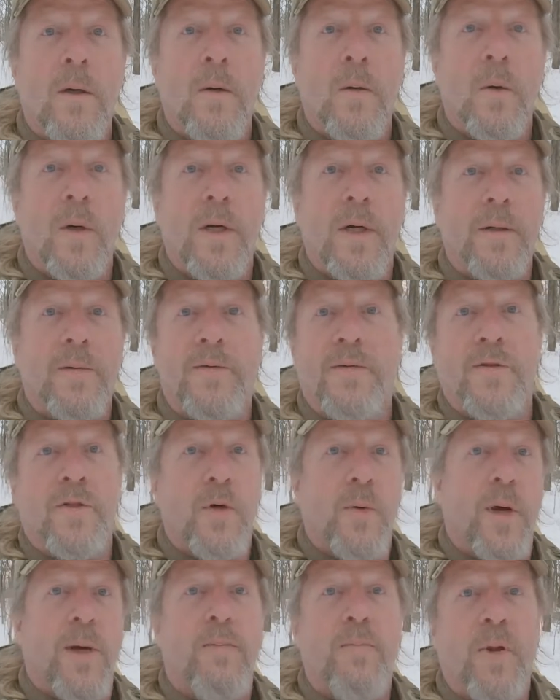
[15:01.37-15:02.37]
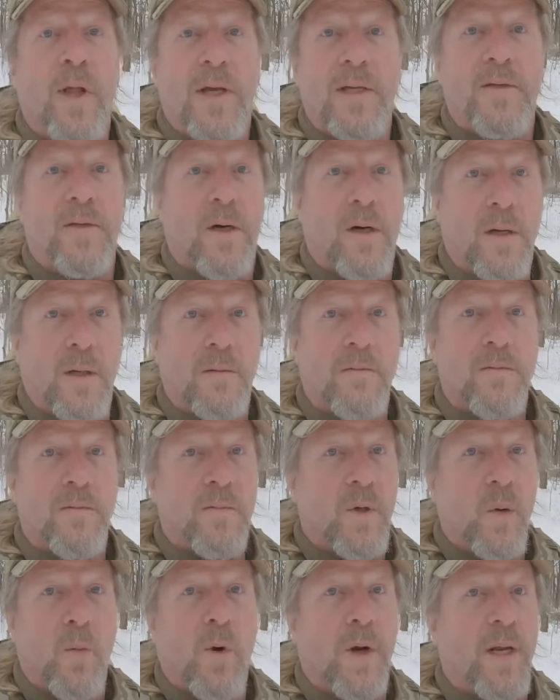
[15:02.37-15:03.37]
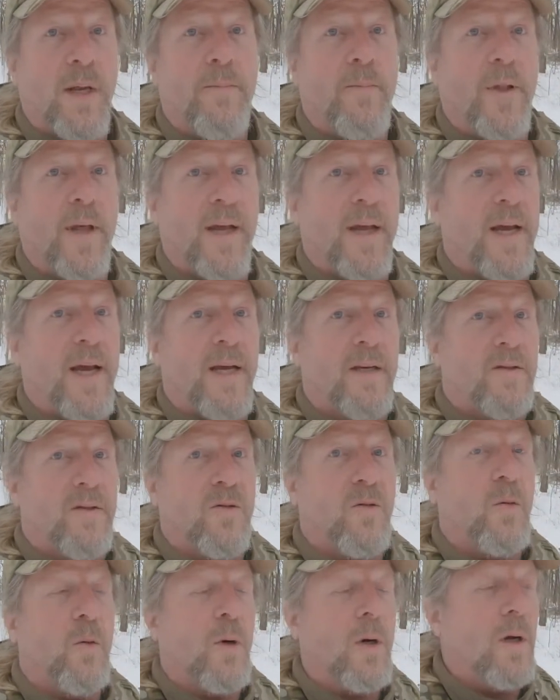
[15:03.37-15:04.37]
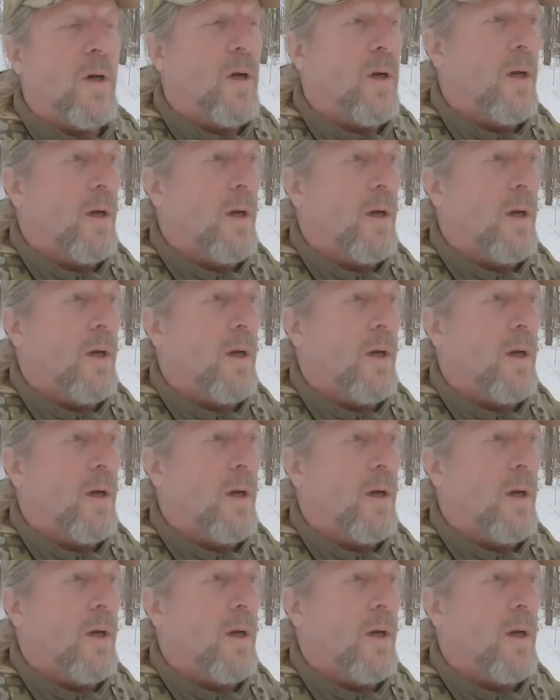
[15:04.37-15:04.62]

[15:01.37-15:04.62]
with two end plates on it, and one end plate has a door,